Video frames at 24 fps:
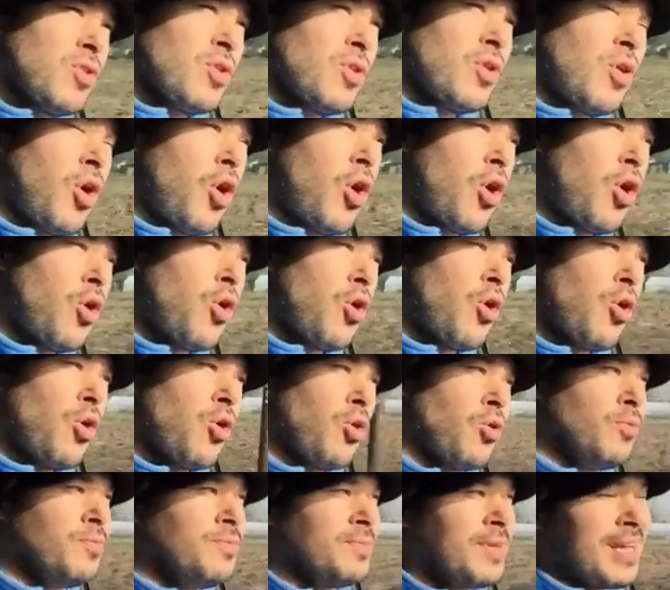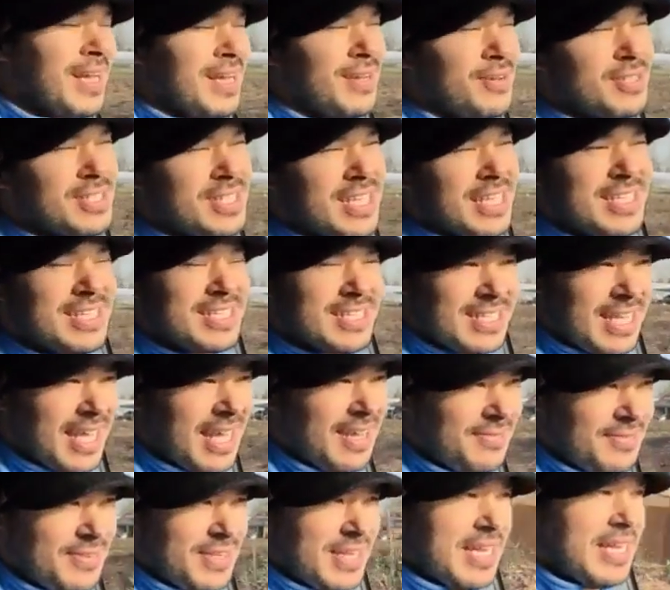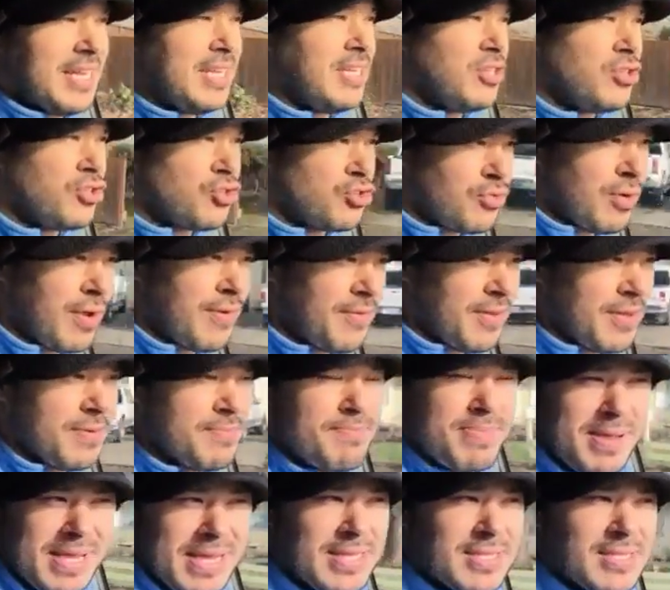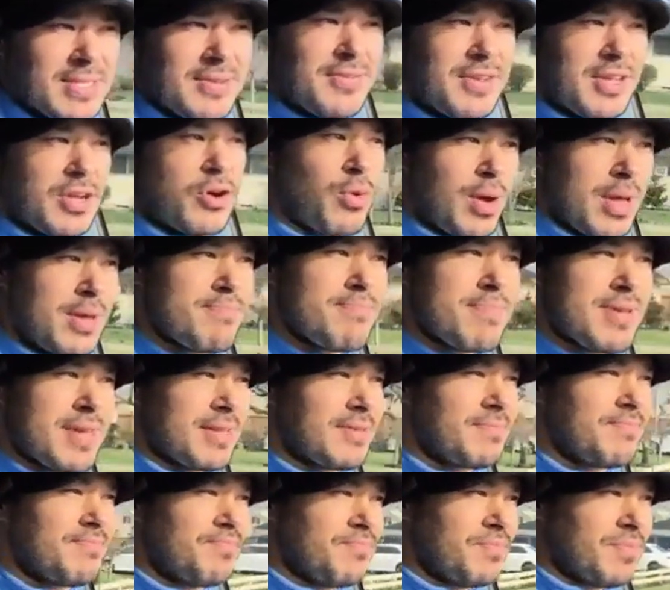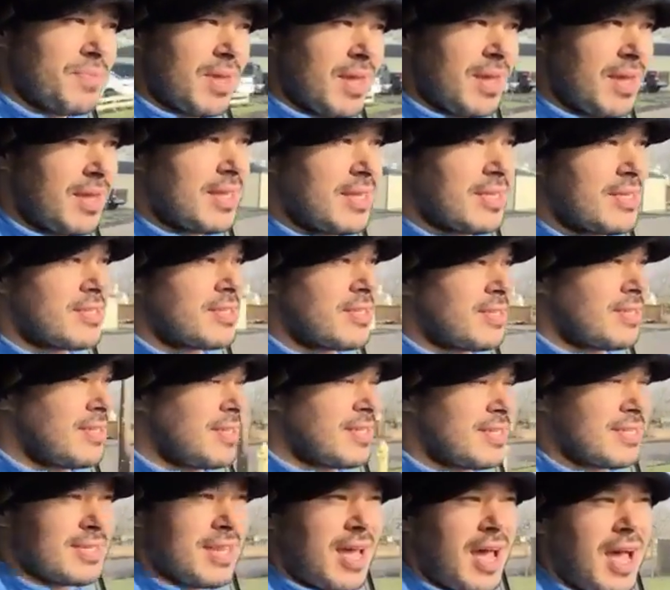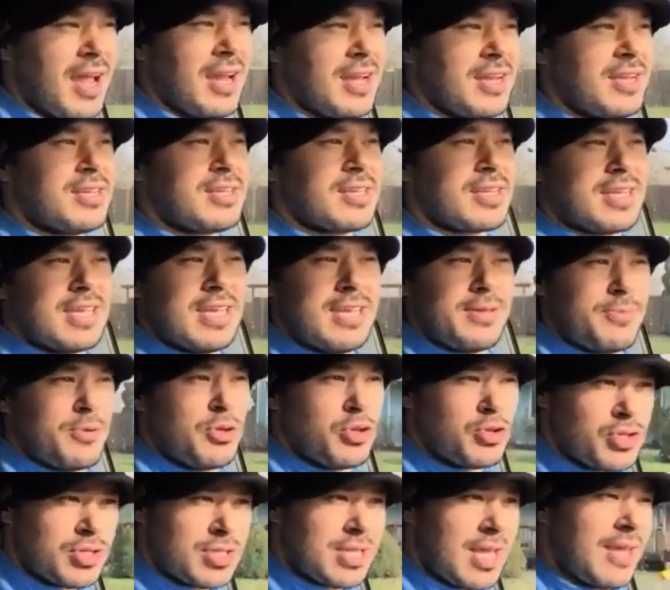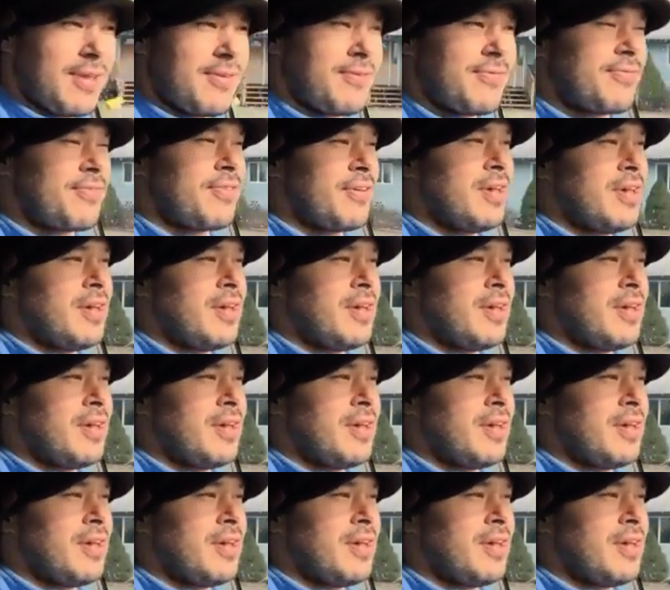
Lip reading: I would say, safety-driven piece of equipment. It is designed to keep you safe.